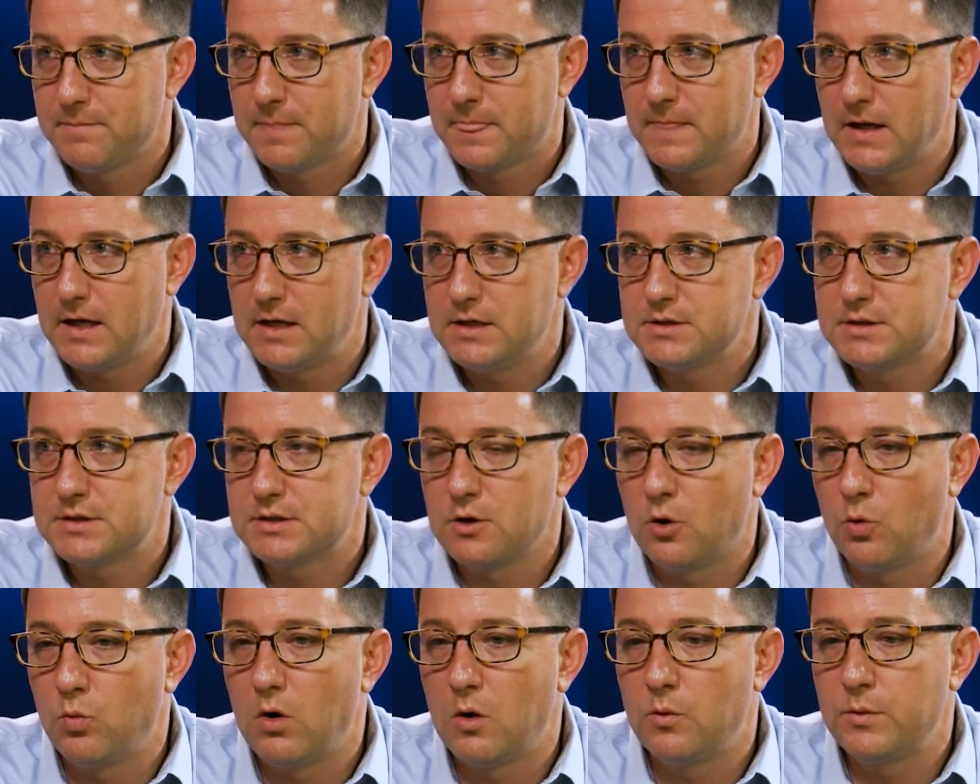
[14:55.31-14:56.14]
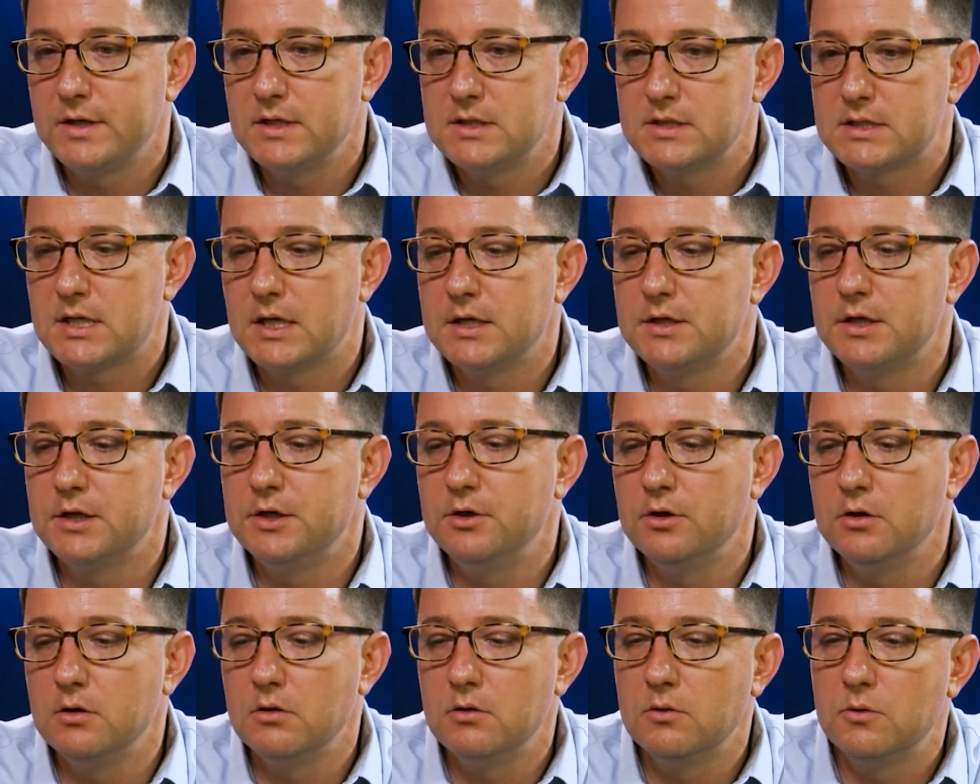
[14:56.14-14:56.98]
And so what we intend to
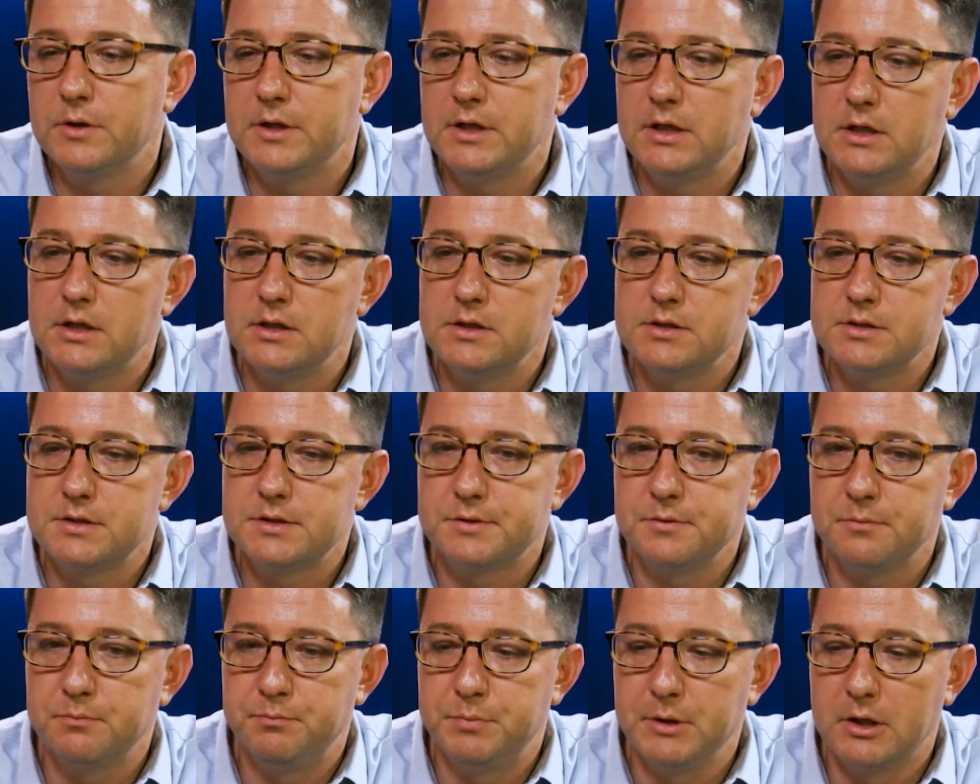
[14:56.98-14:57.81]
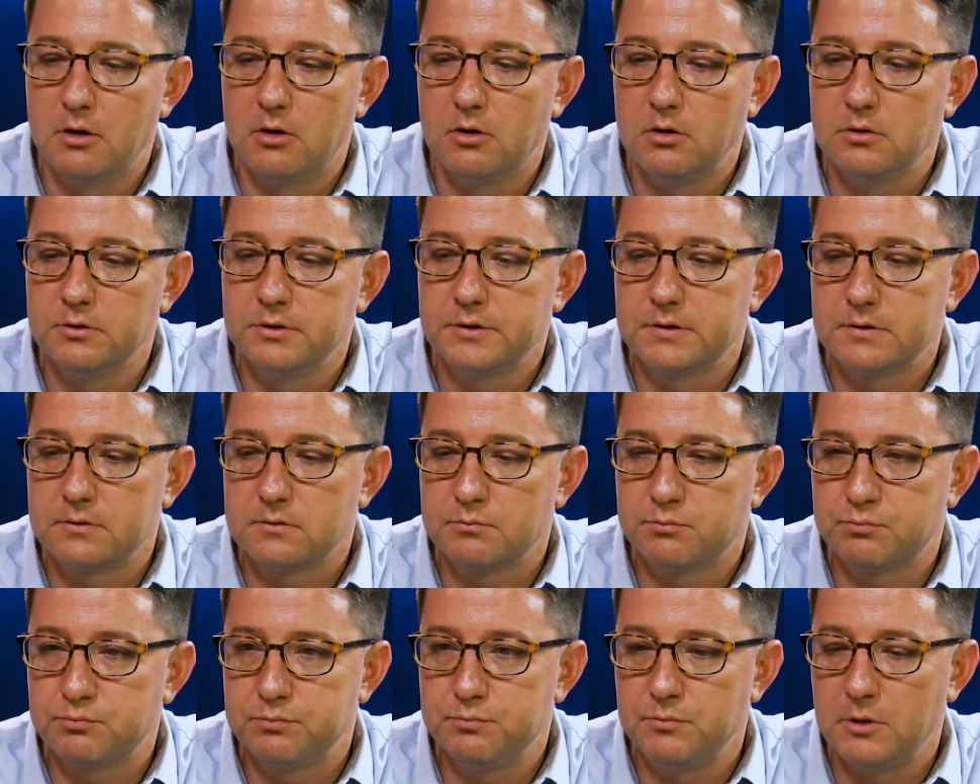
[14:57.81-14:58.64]
do is build
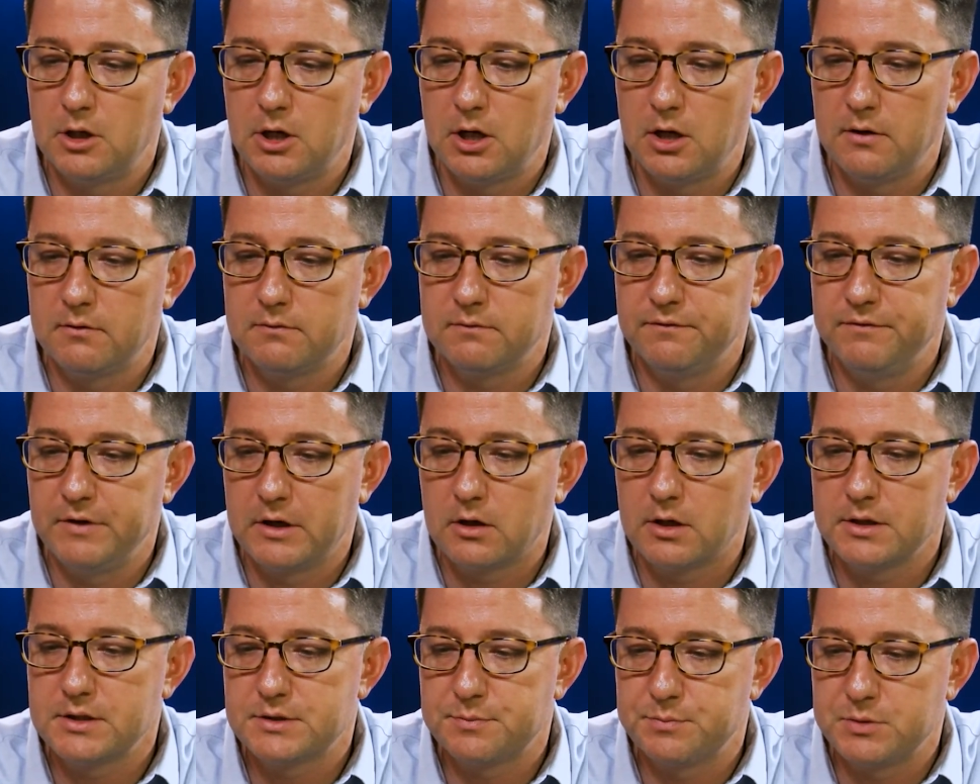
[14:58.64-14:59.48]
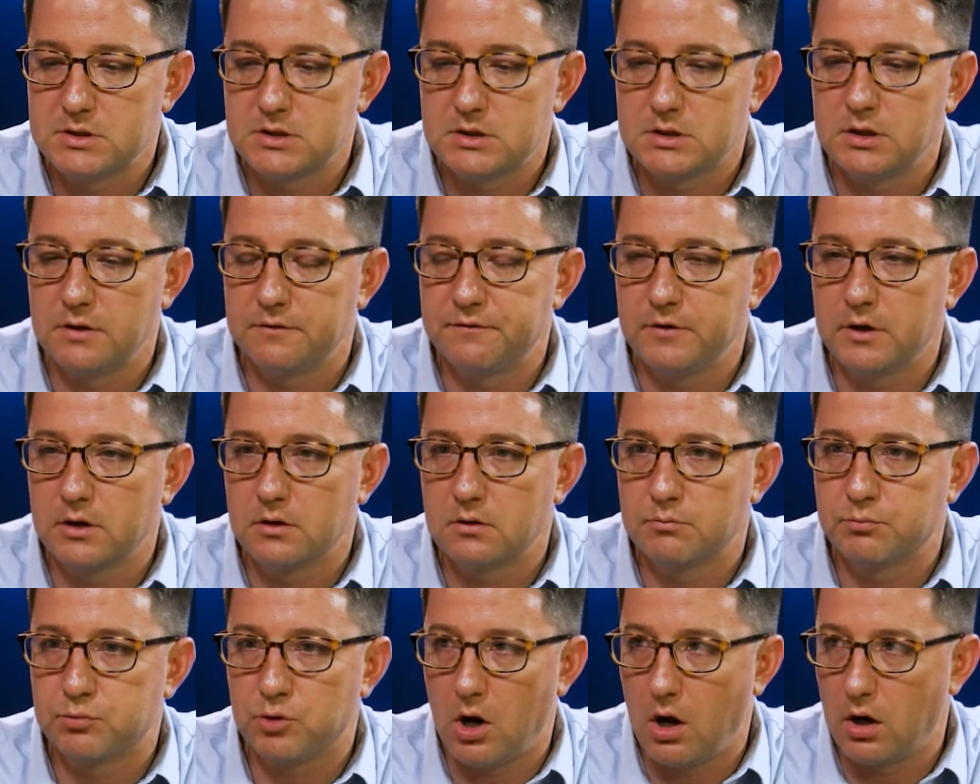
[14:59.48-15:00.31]
very
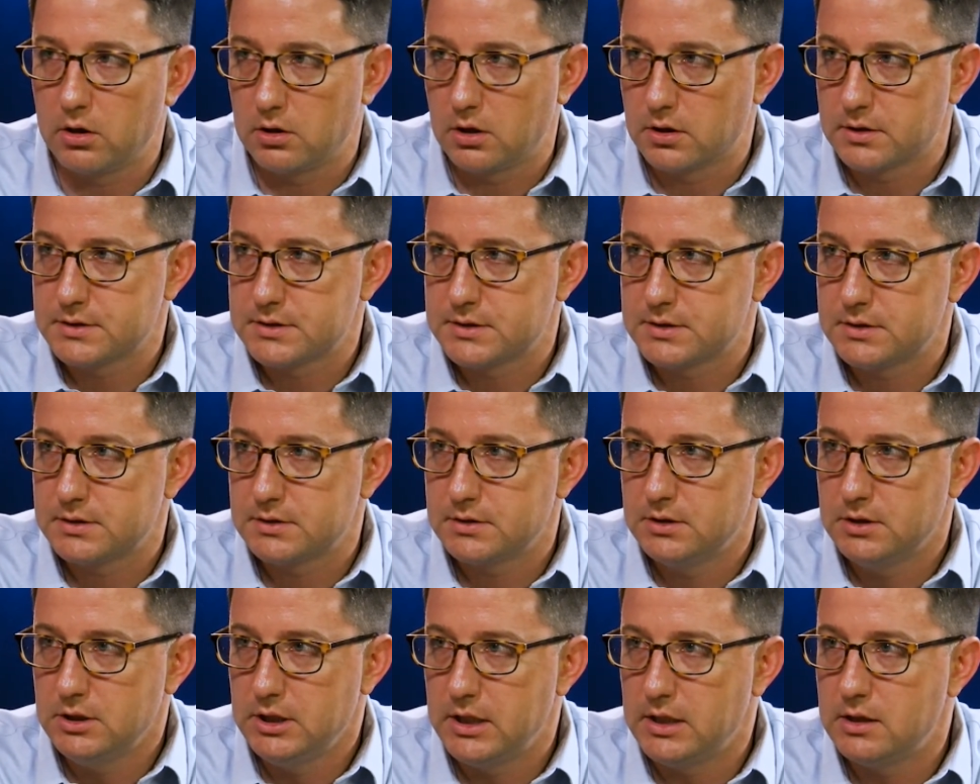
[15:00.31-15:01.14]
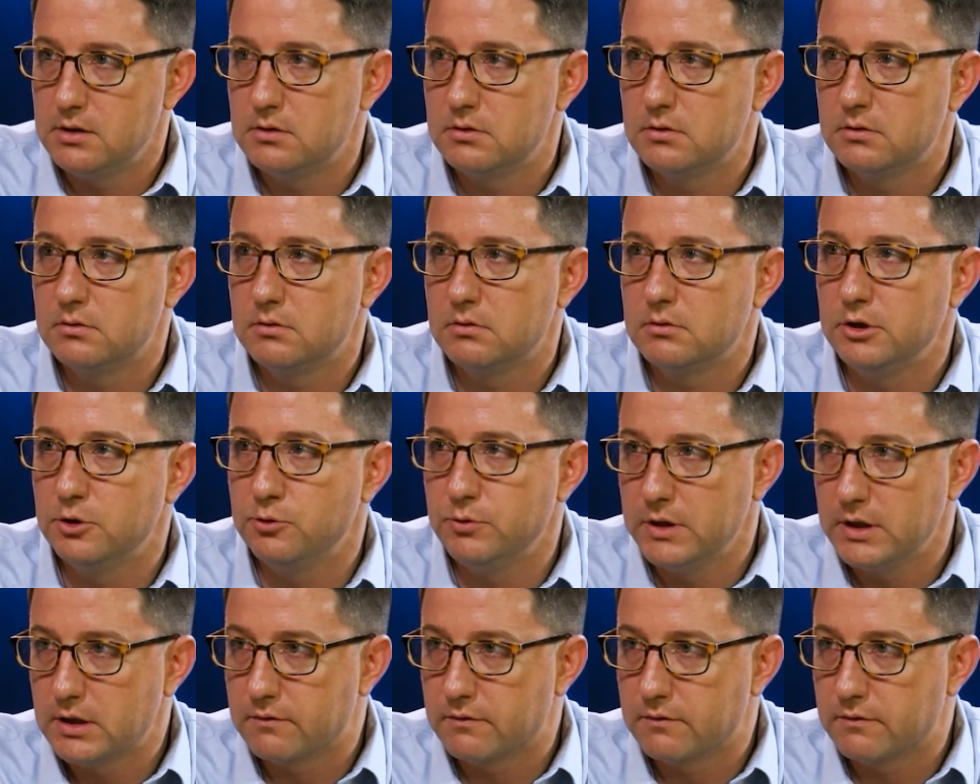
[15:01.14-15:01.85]
specific products in unique